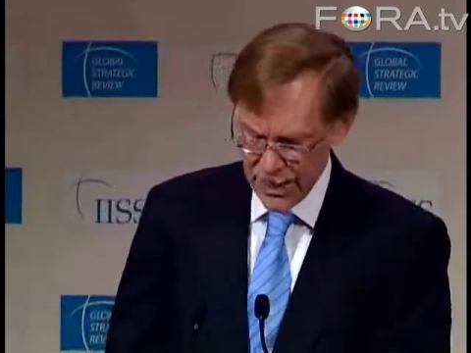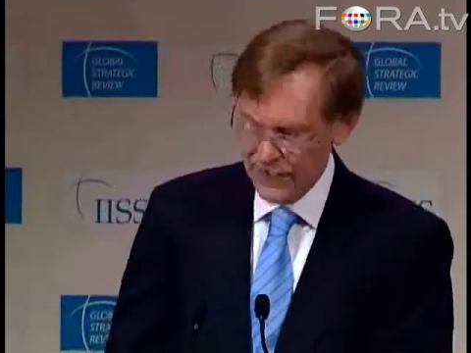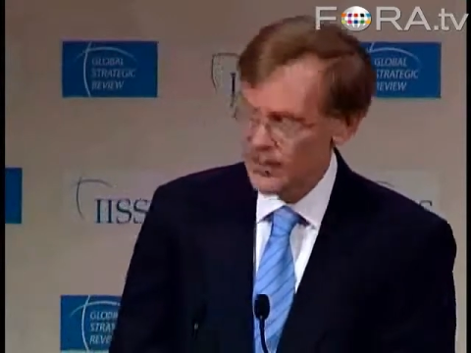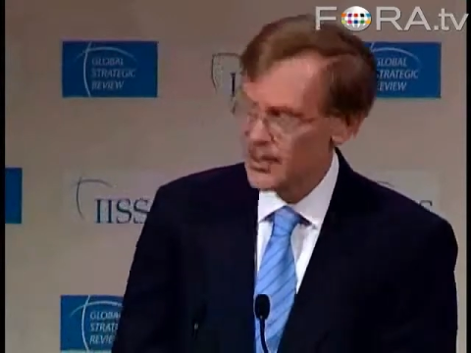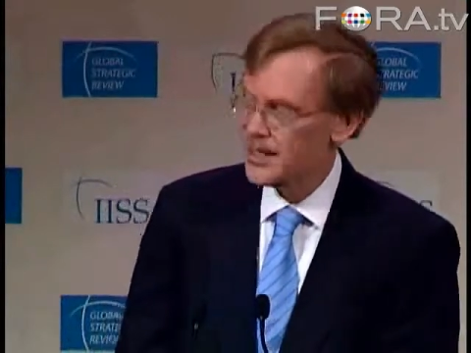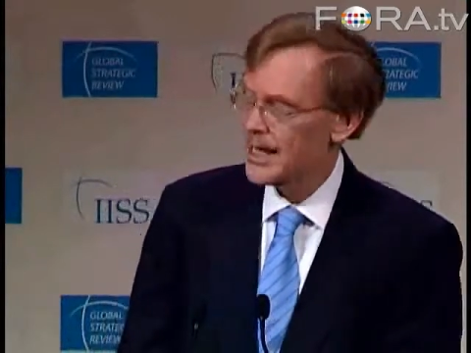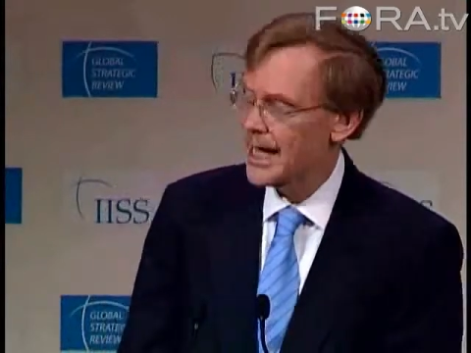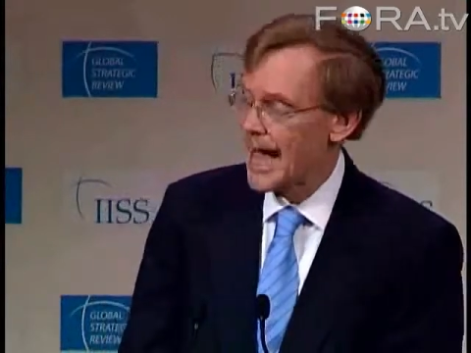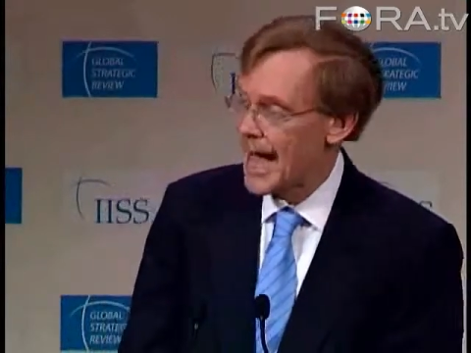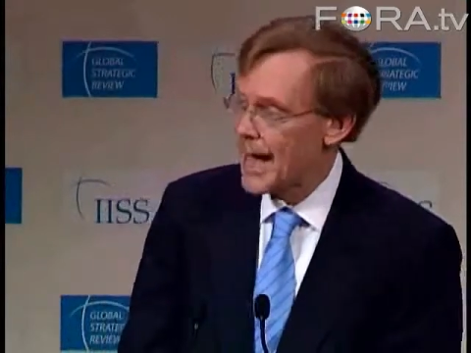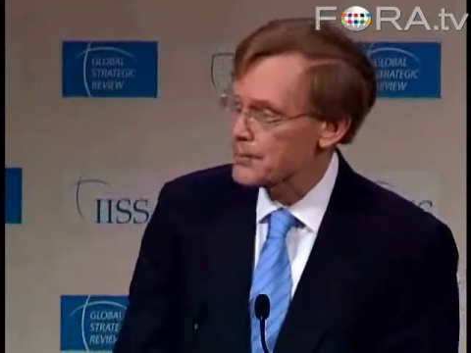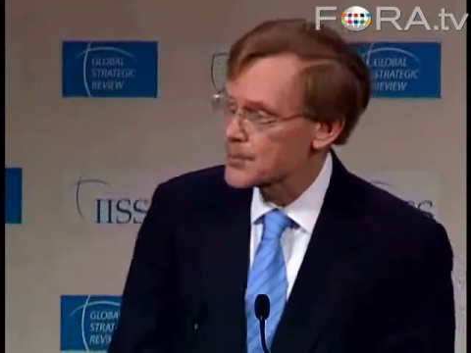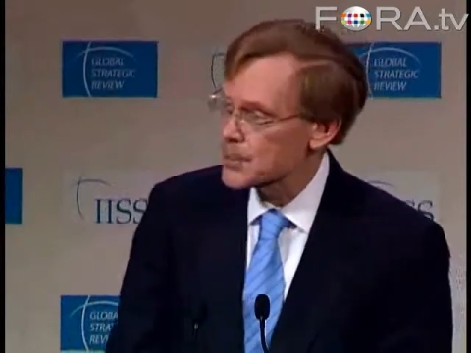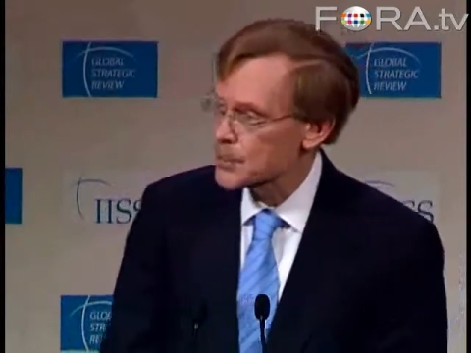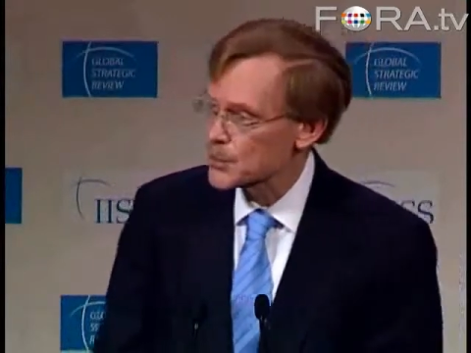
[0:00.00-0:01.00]
even in the
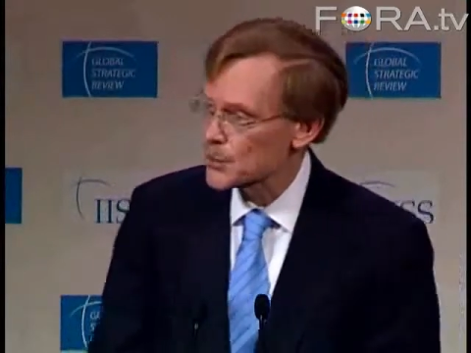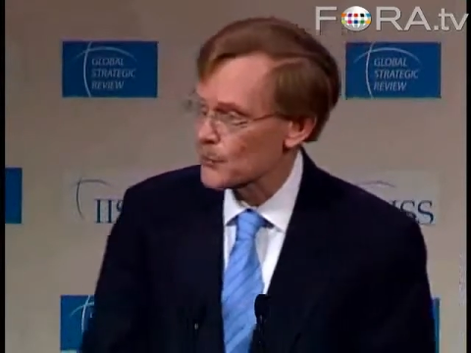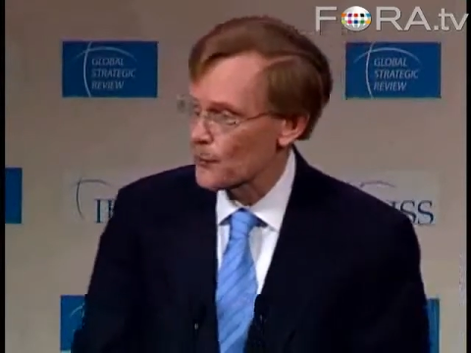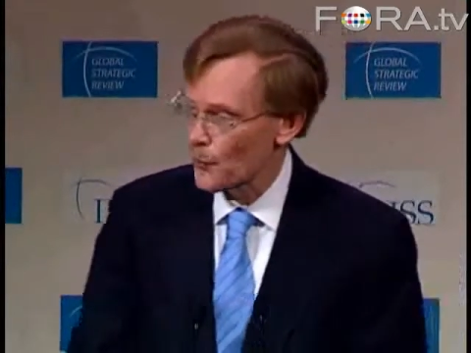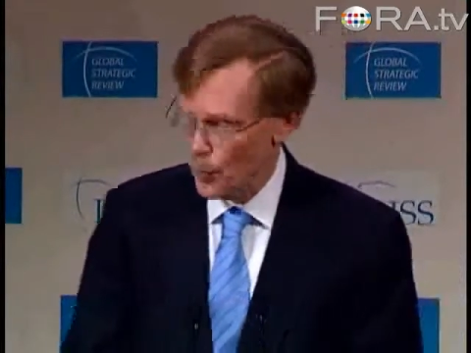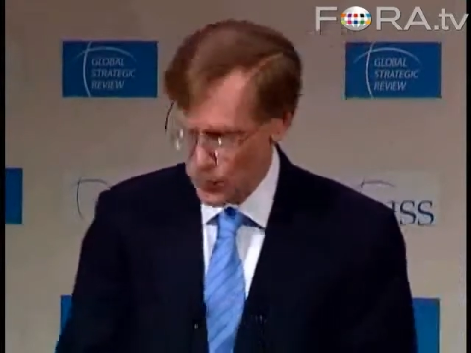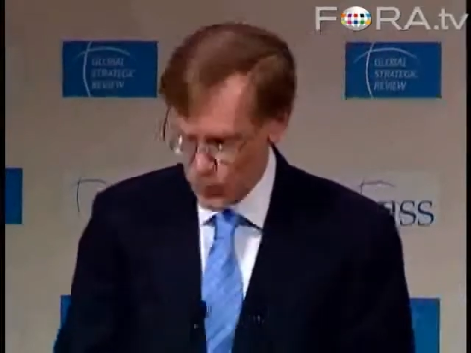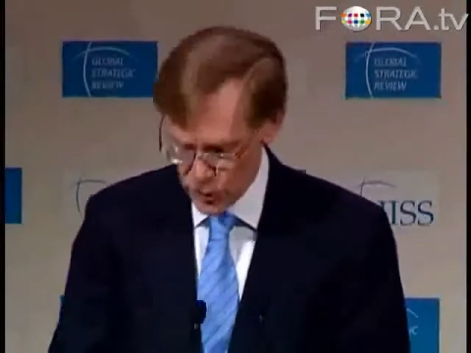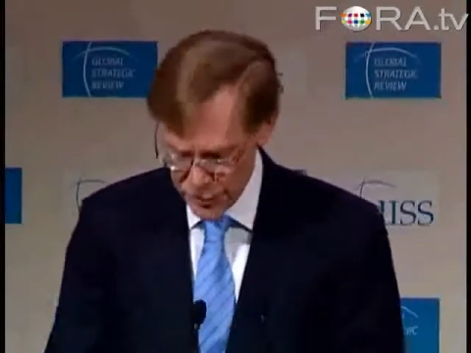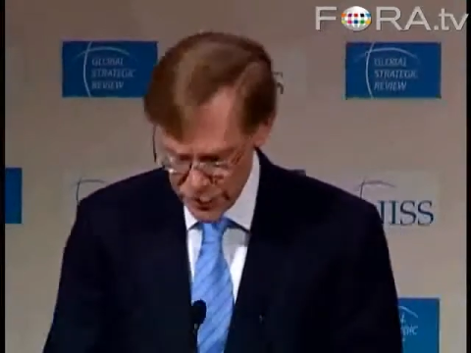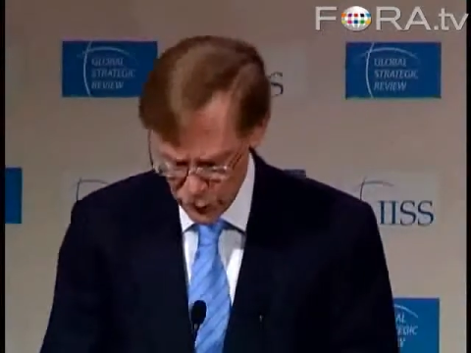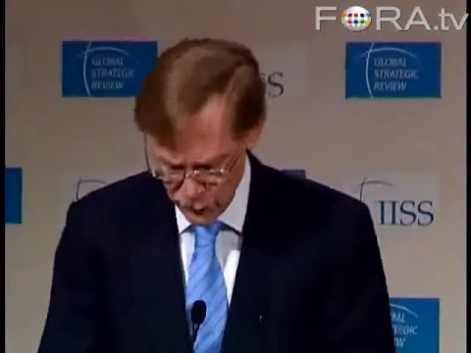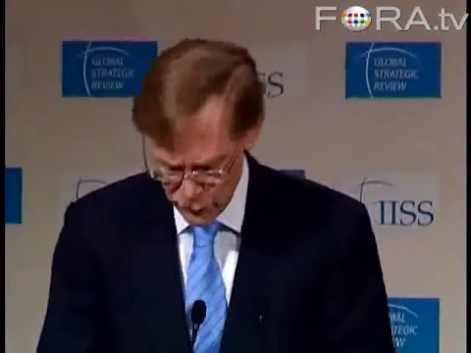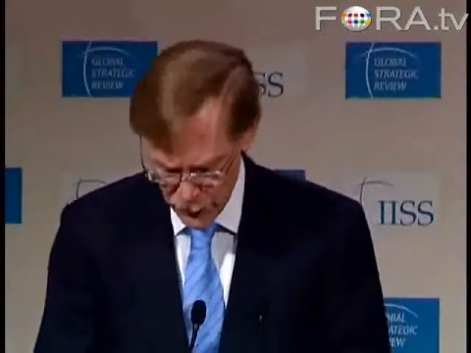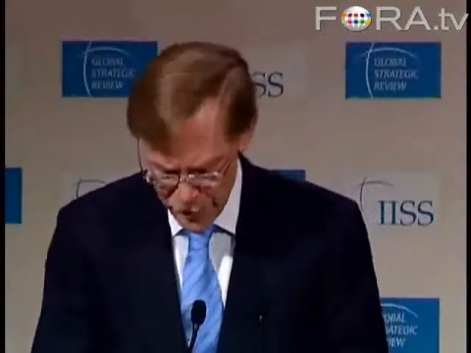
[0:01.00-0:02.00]
absence of formal
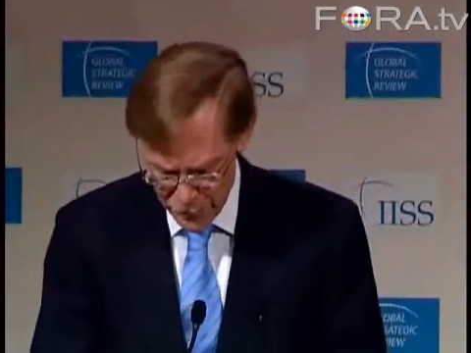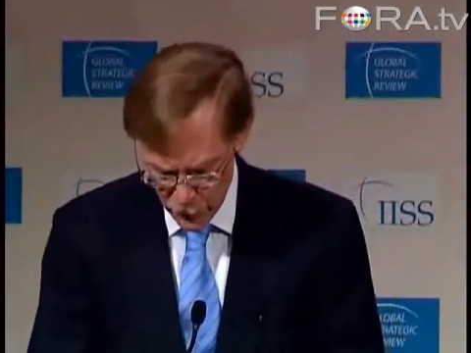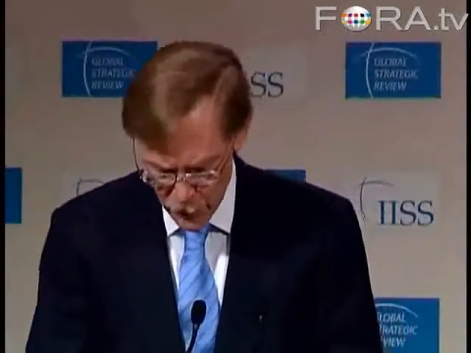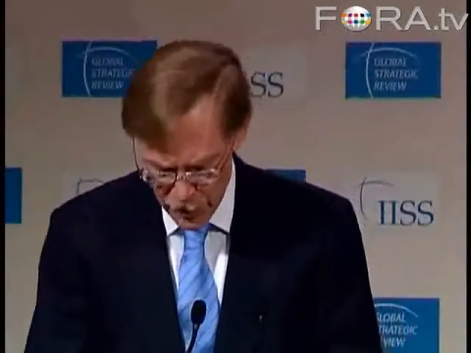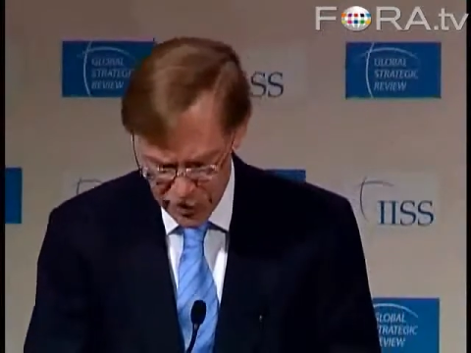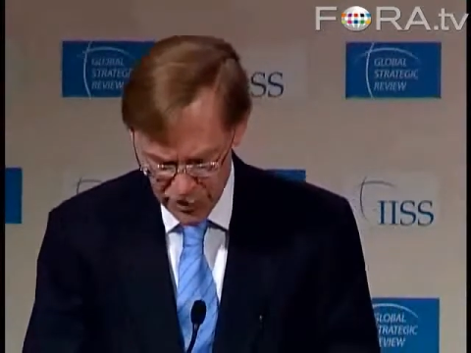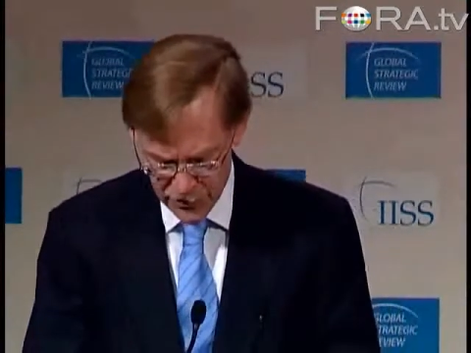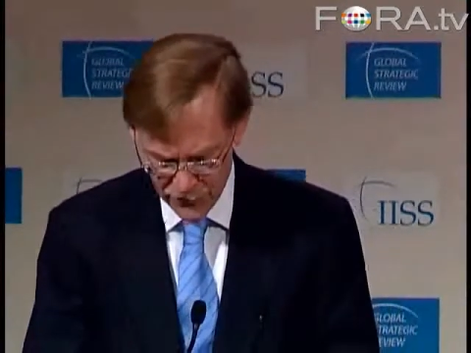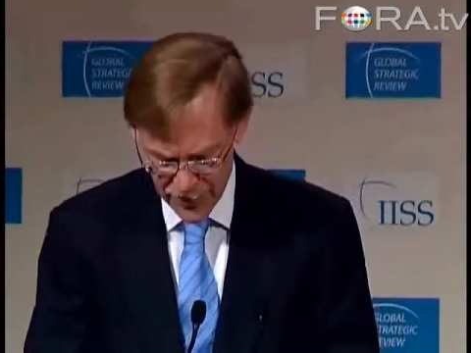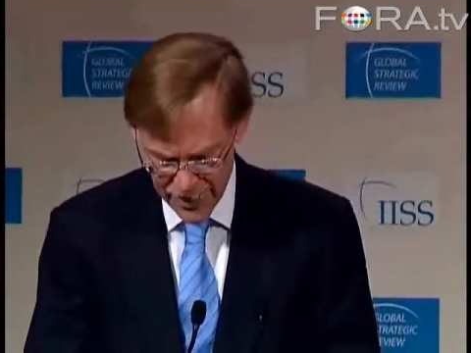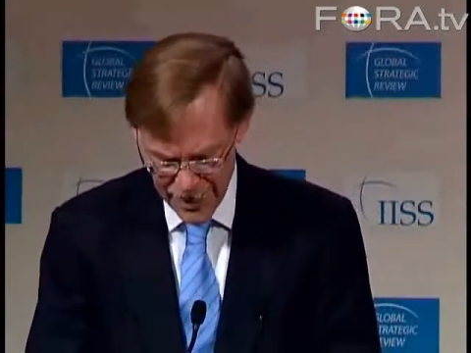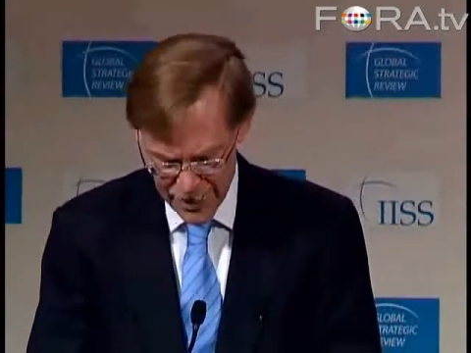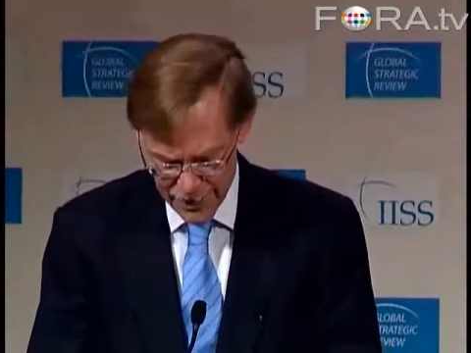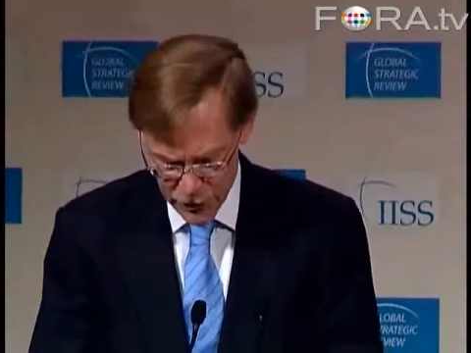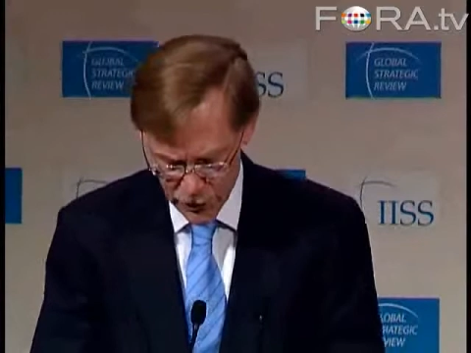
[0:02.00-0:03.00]
legal frameworks and
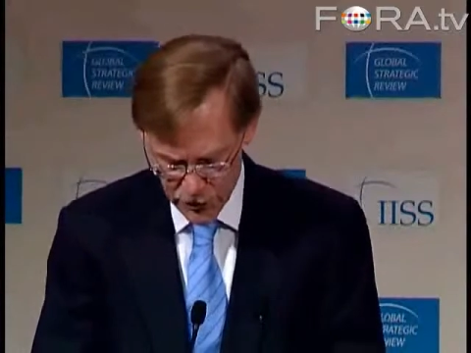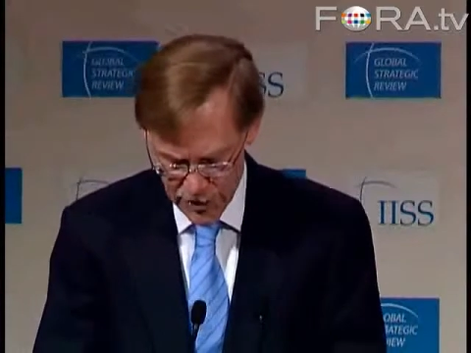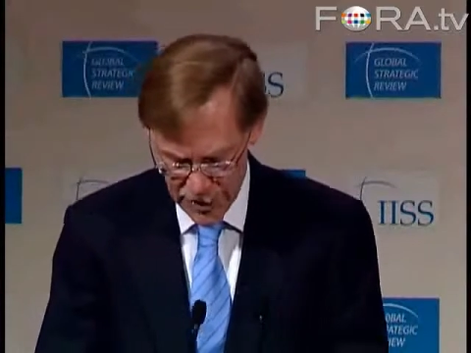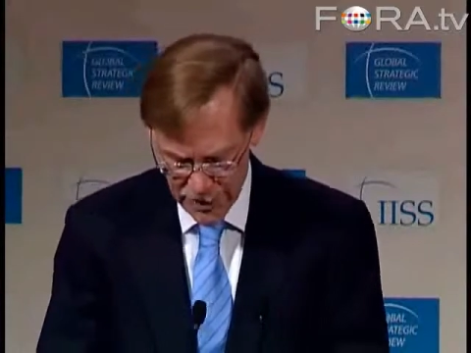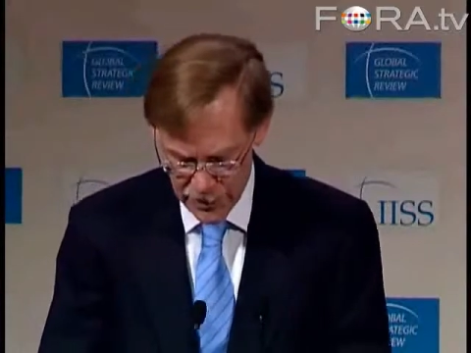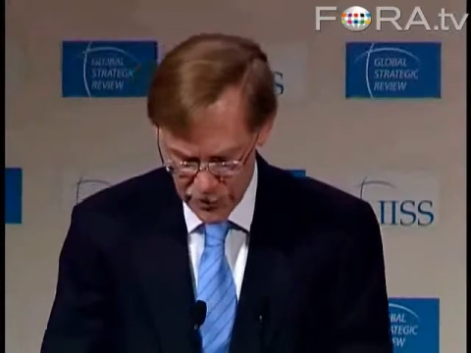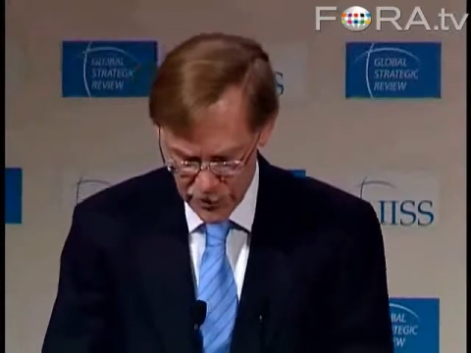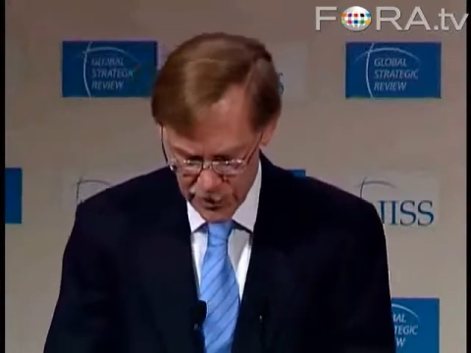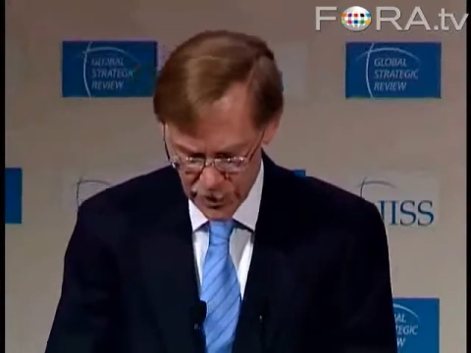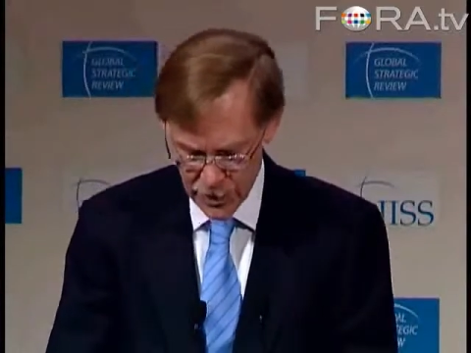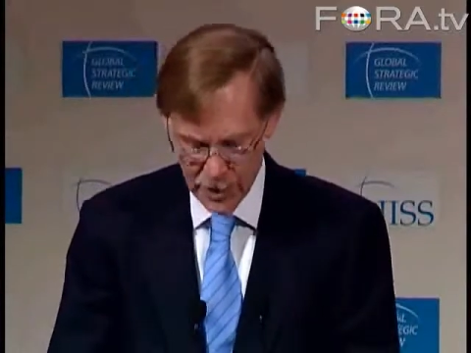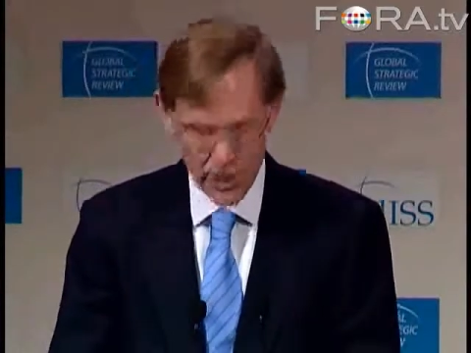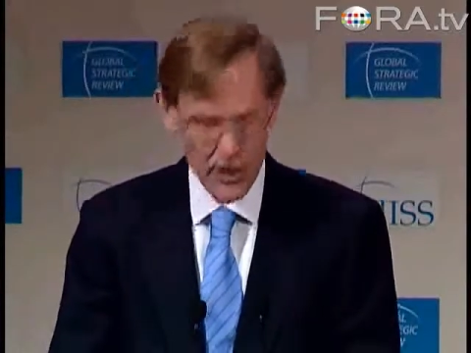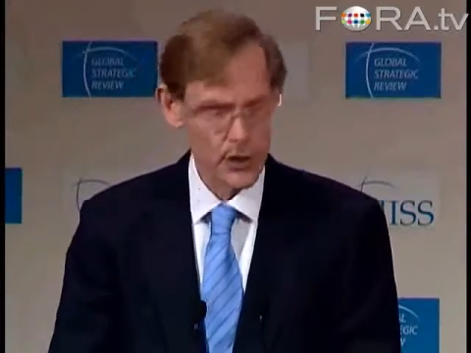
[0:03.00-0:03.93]
financial sectors,